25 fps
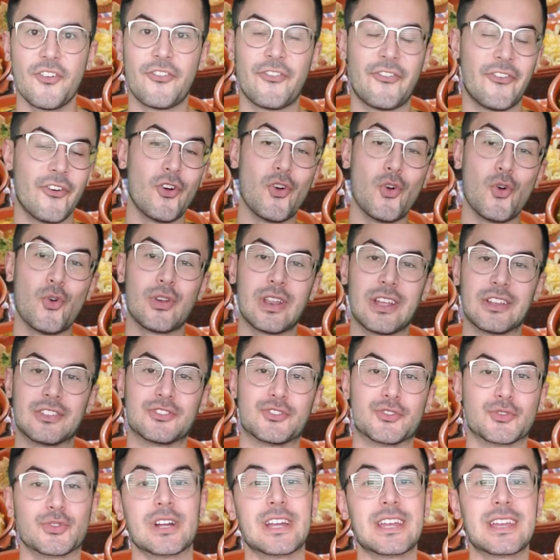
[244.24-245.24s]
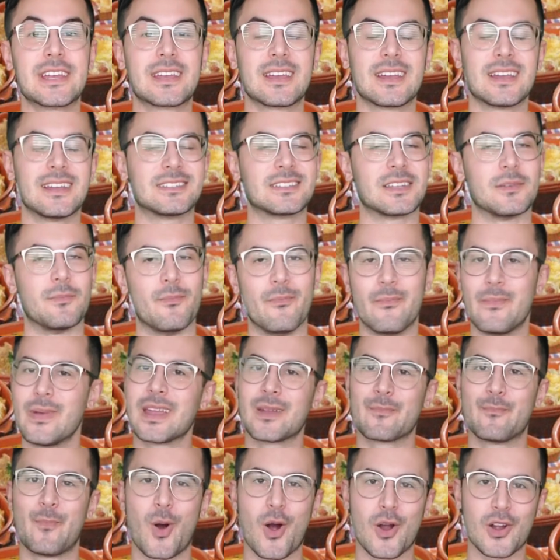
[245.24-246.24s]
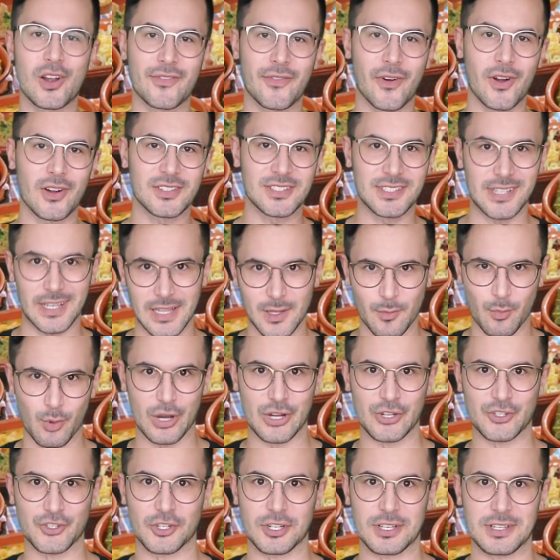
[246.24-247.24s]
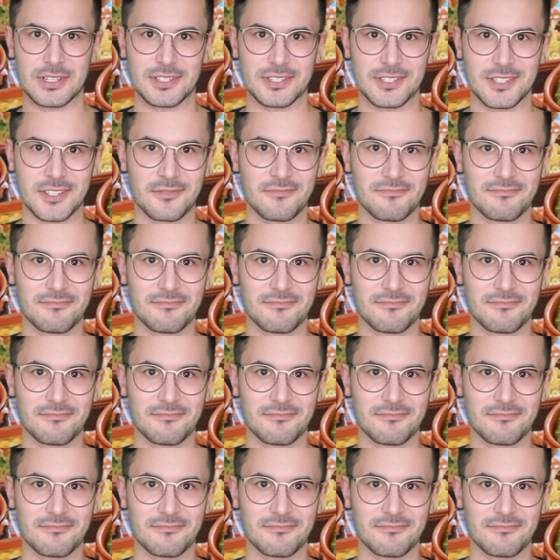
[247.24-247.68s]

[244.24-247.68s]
Food and drink is a big part of our celebrations.